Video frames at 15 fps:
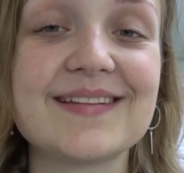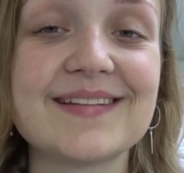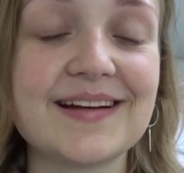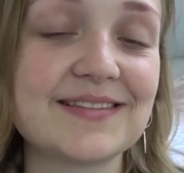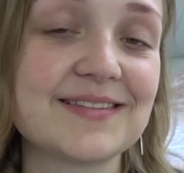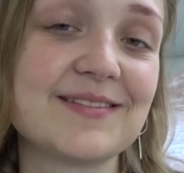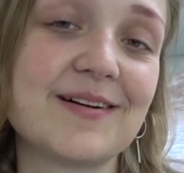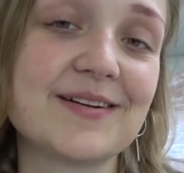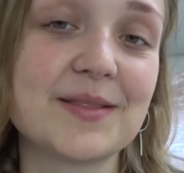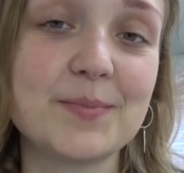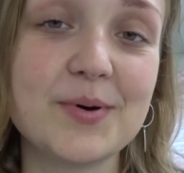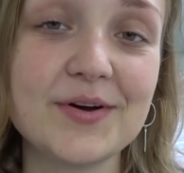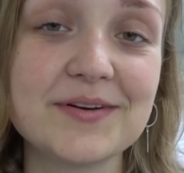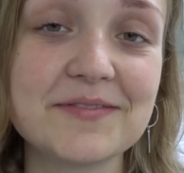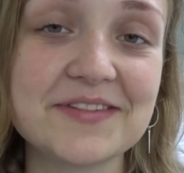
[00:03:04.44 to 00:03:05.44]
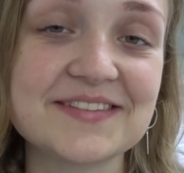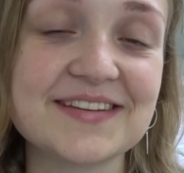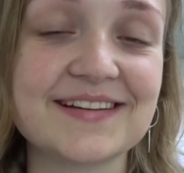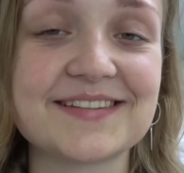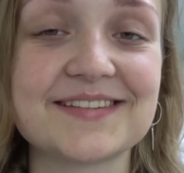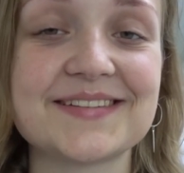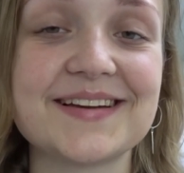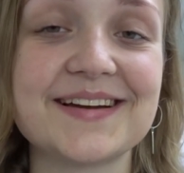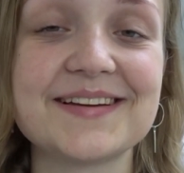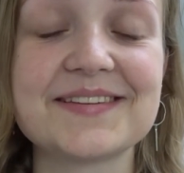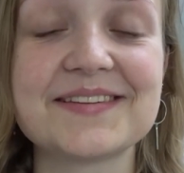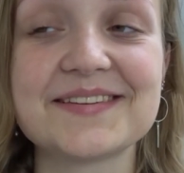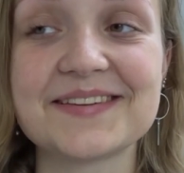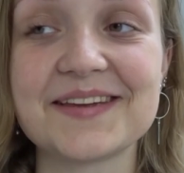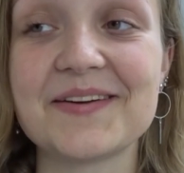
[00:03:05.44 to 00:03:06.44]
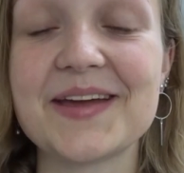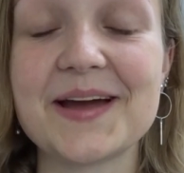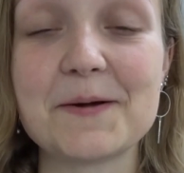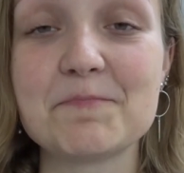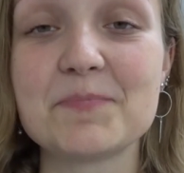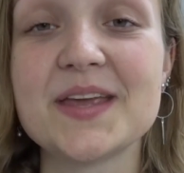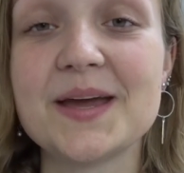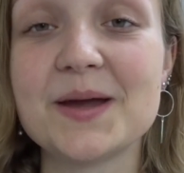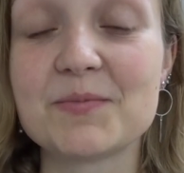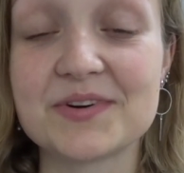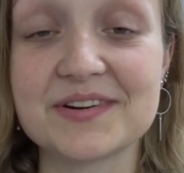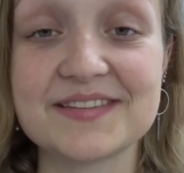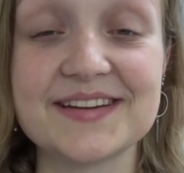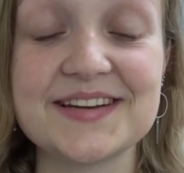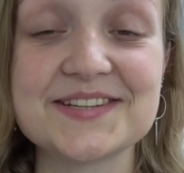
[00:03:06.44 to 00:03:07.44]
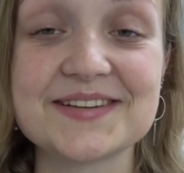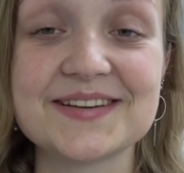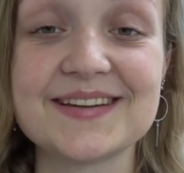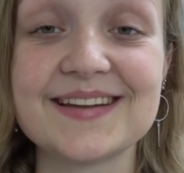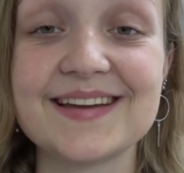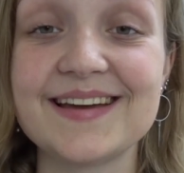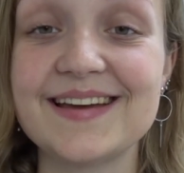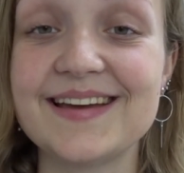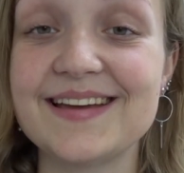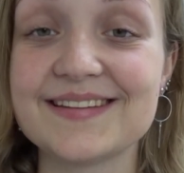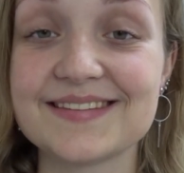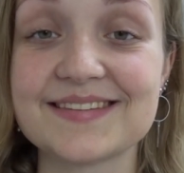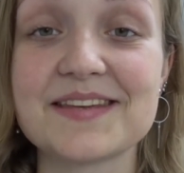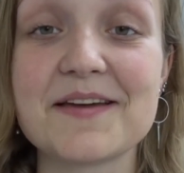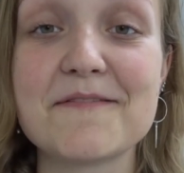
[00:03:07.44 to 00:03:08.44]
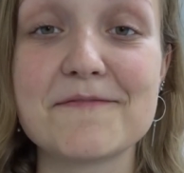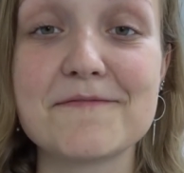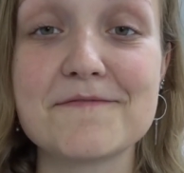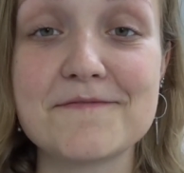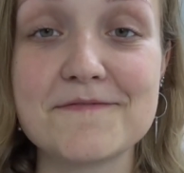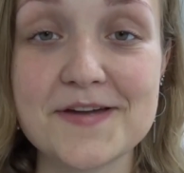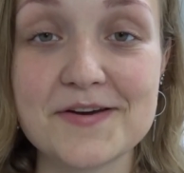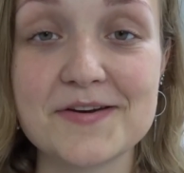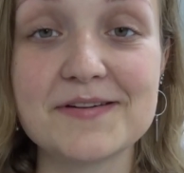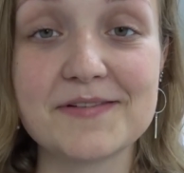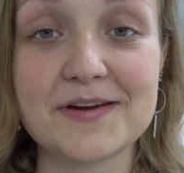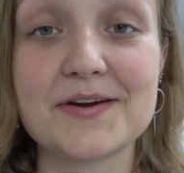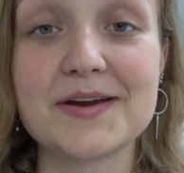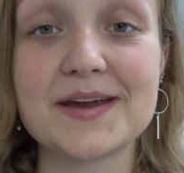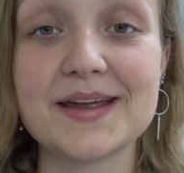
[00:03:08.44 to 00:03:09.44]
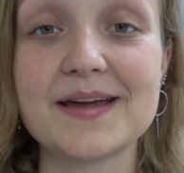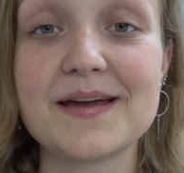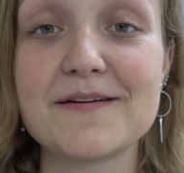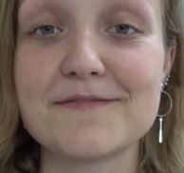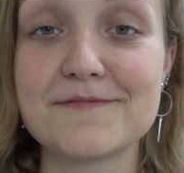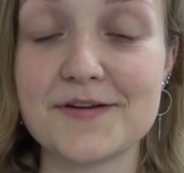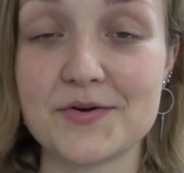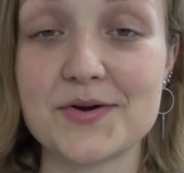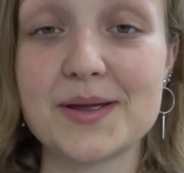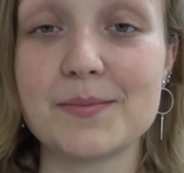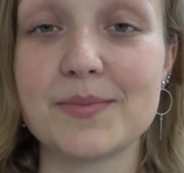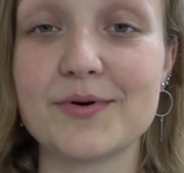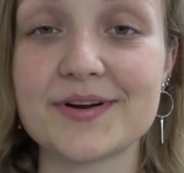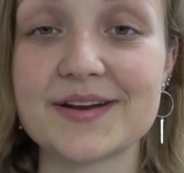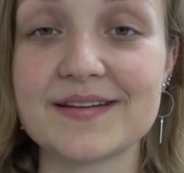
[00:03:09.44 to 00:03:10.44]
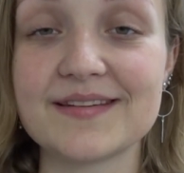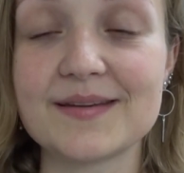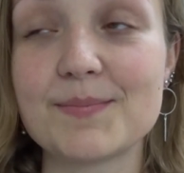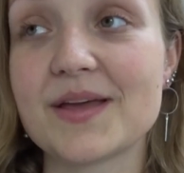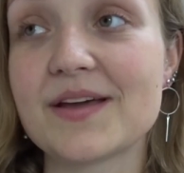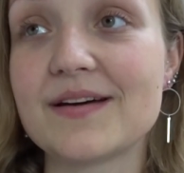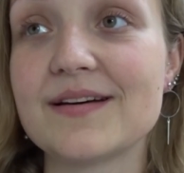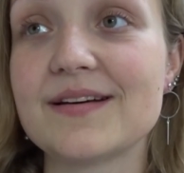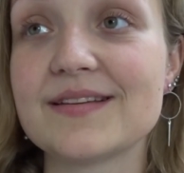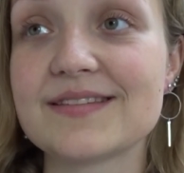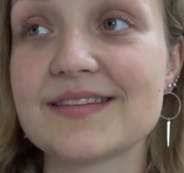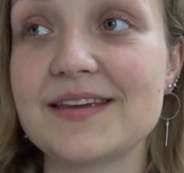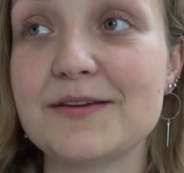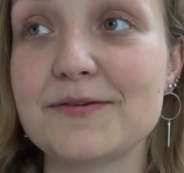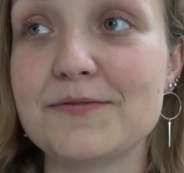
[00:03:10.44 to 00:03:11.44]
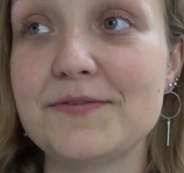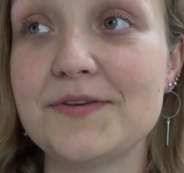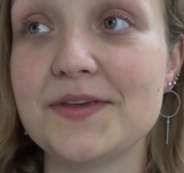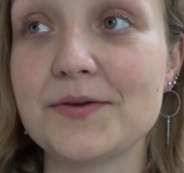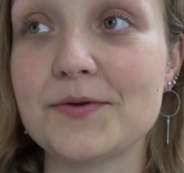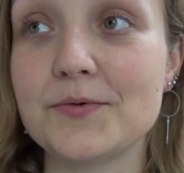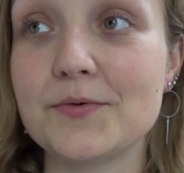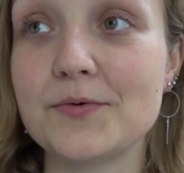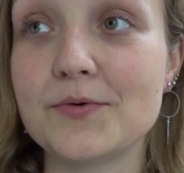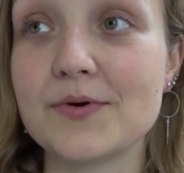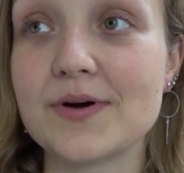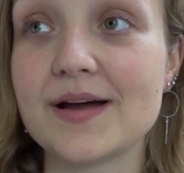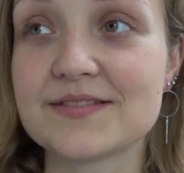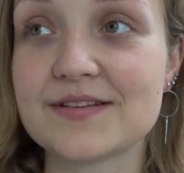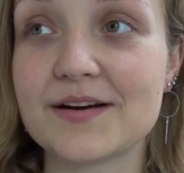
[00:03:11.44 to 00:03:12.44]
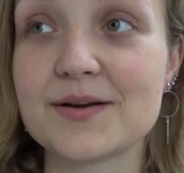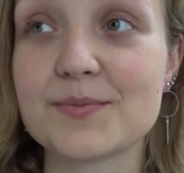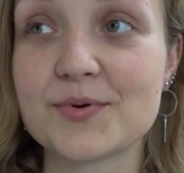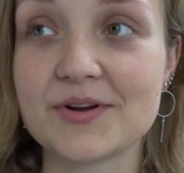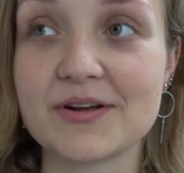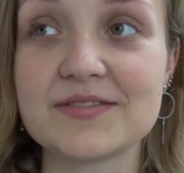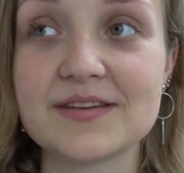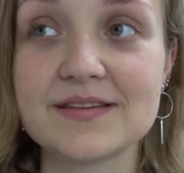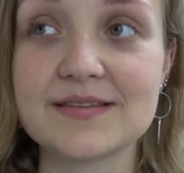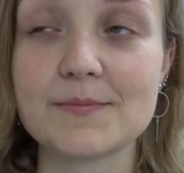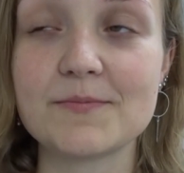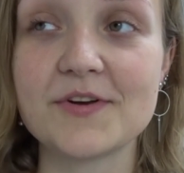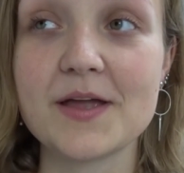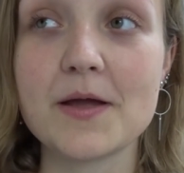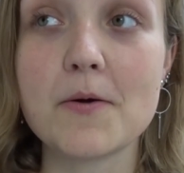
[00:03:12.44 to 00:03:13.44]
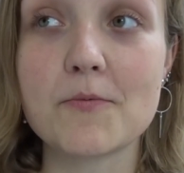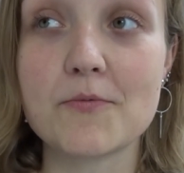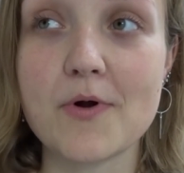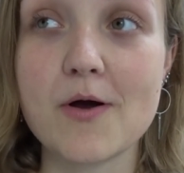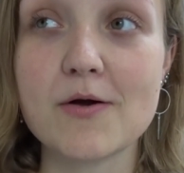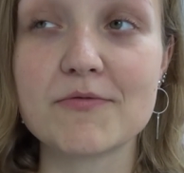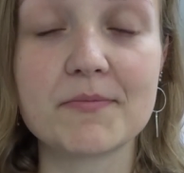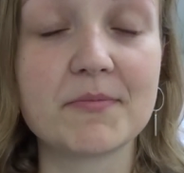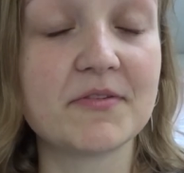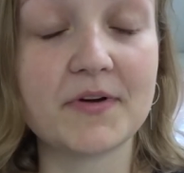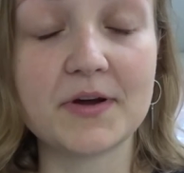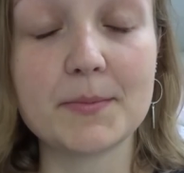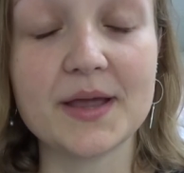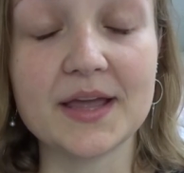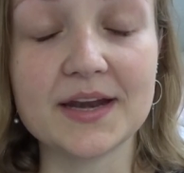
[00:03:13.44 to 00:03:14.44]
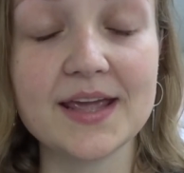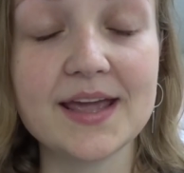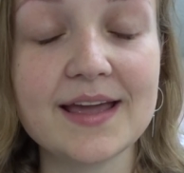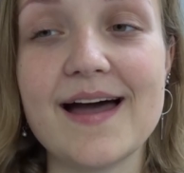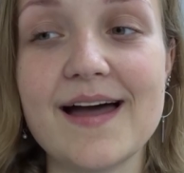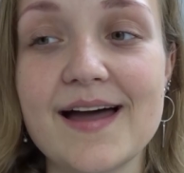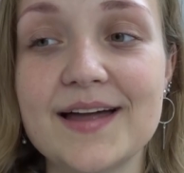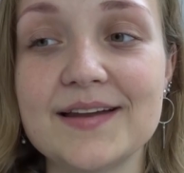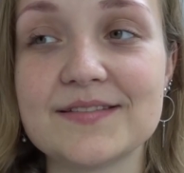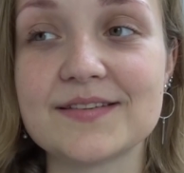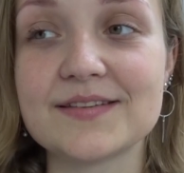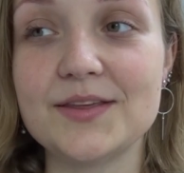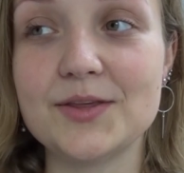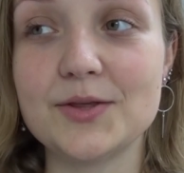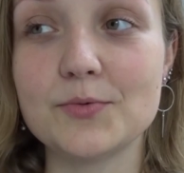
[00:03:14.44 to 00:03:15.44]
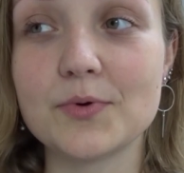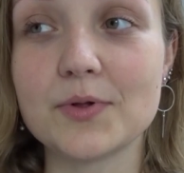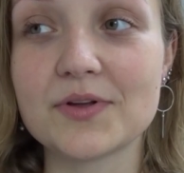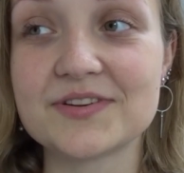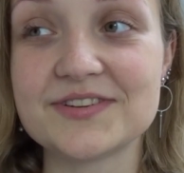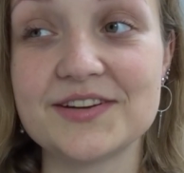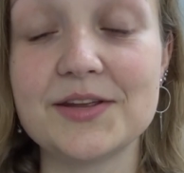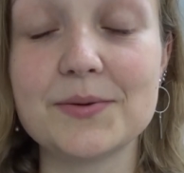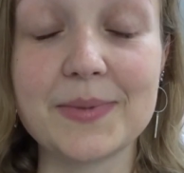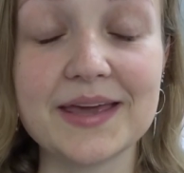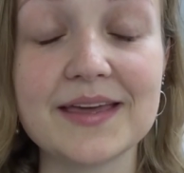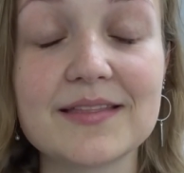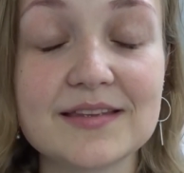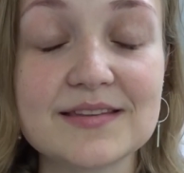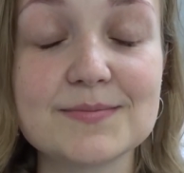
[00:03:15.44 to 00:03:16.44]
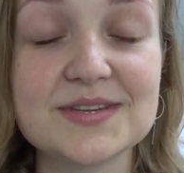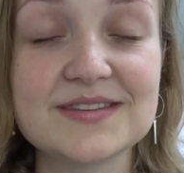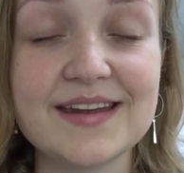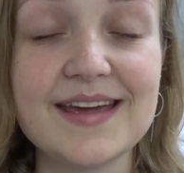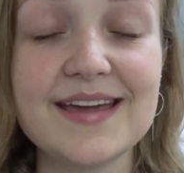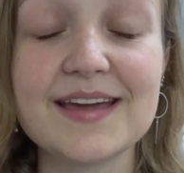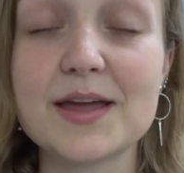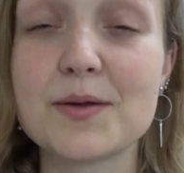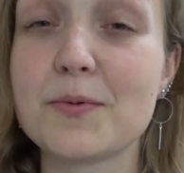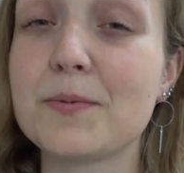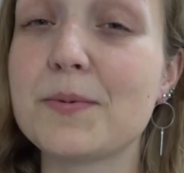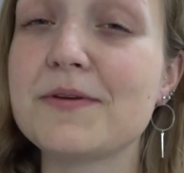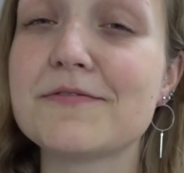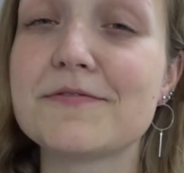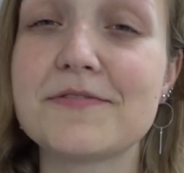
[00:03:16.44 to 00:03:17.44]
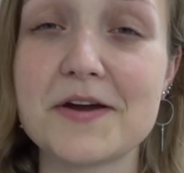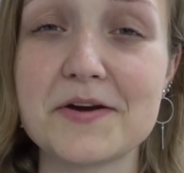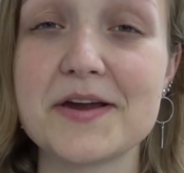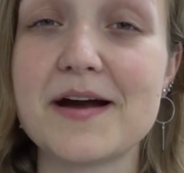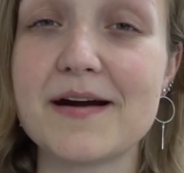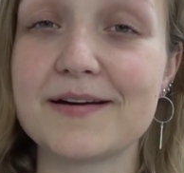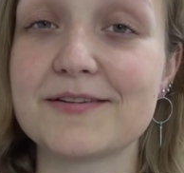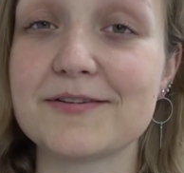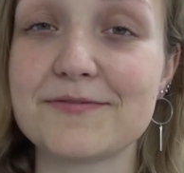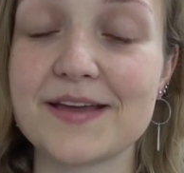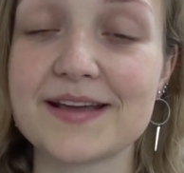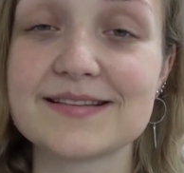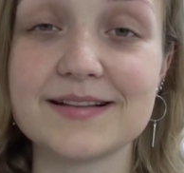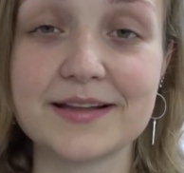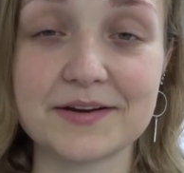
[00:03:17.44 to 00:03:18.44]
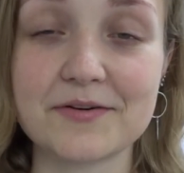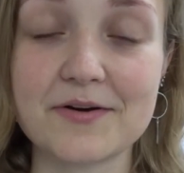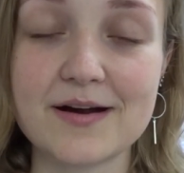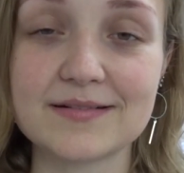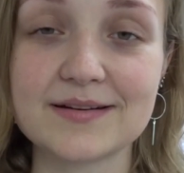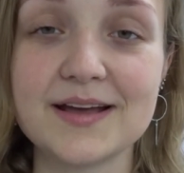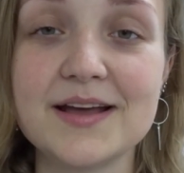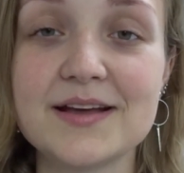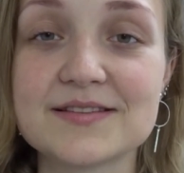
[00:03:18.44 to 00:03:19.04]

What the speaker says: that's not the point of this exercise. So yeah, pronunciation is very, very, very important, because if you start pronouncing something wrong from the very beginning and you will continue making this mistake, it will be very hard to fix later on.